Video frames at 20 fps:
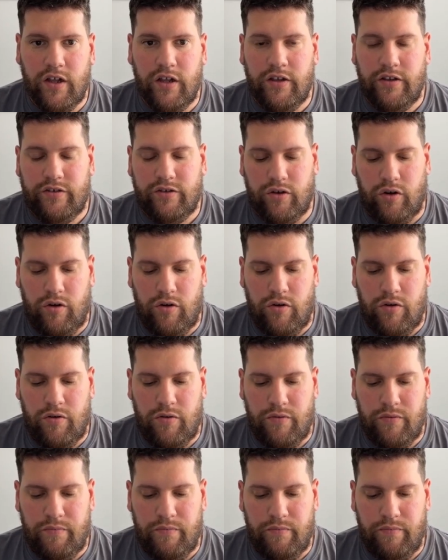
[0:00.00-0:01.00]

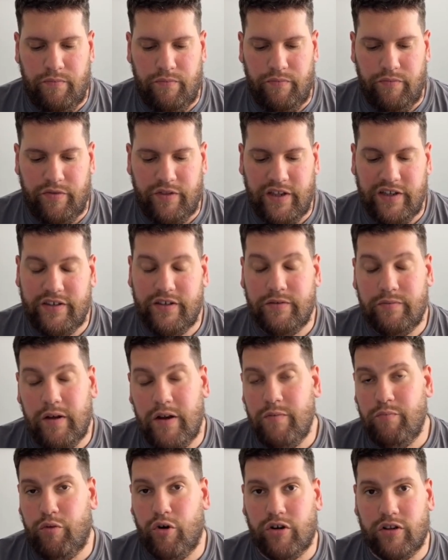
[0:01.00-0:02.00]
So this is very
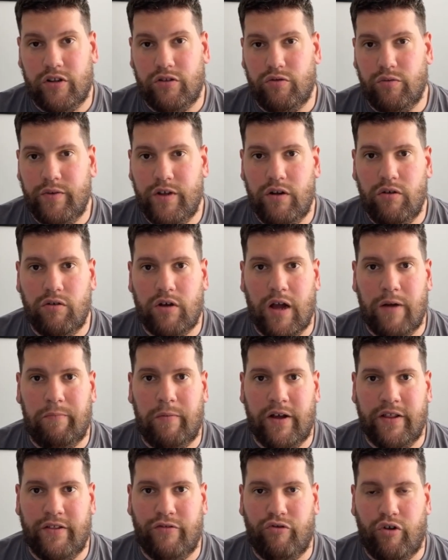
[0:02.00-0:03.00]
important to be looked at
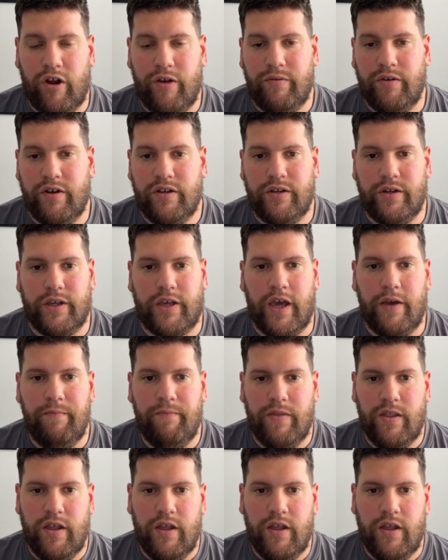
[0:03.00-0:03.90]
by the drivers, okay?